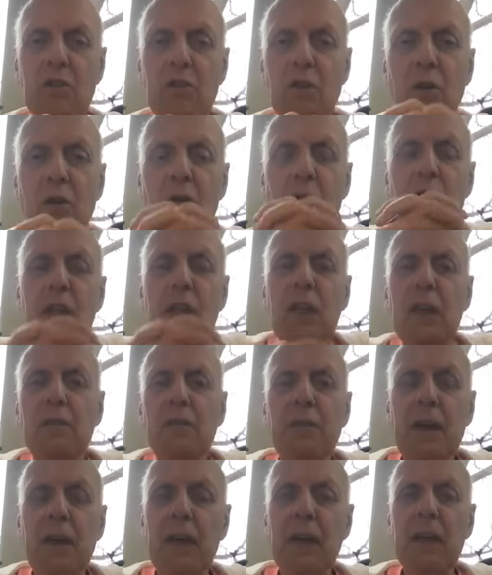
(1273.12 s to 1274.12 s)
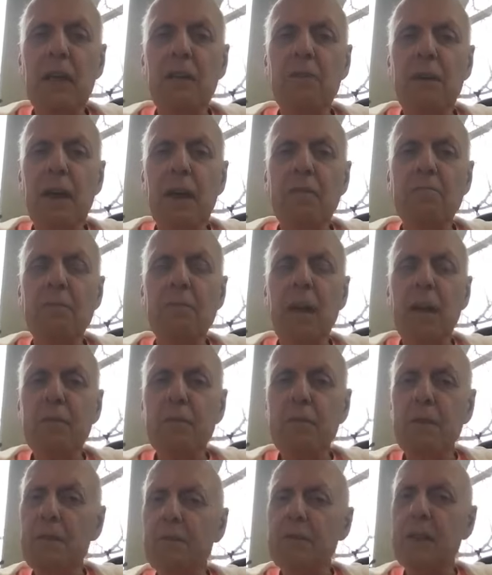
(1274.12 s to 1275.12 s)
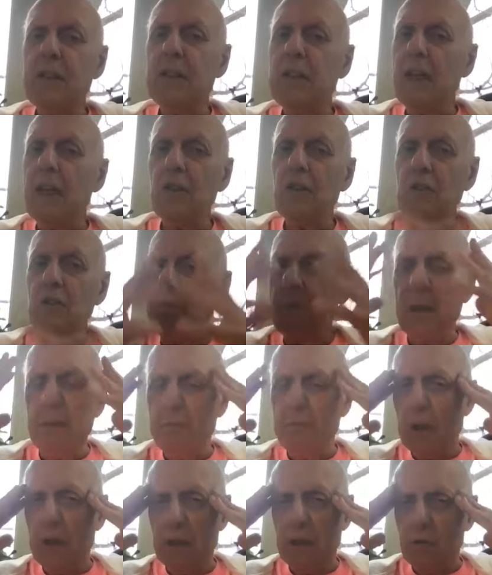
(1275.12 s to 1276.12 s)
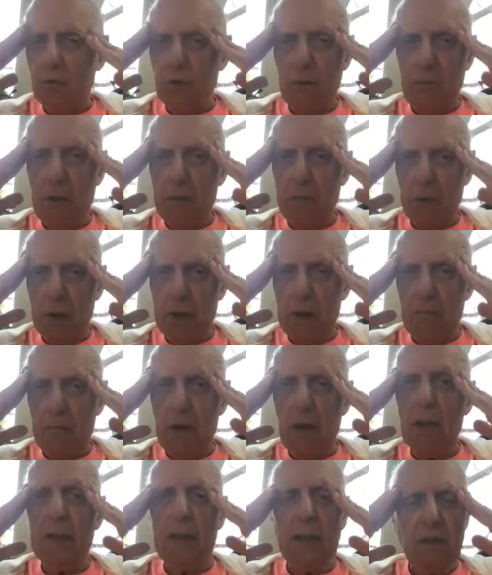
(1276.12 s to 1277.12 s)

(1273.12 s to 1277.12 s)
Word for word: So wow. if, I, have met 50,000 people, I don't remember them all.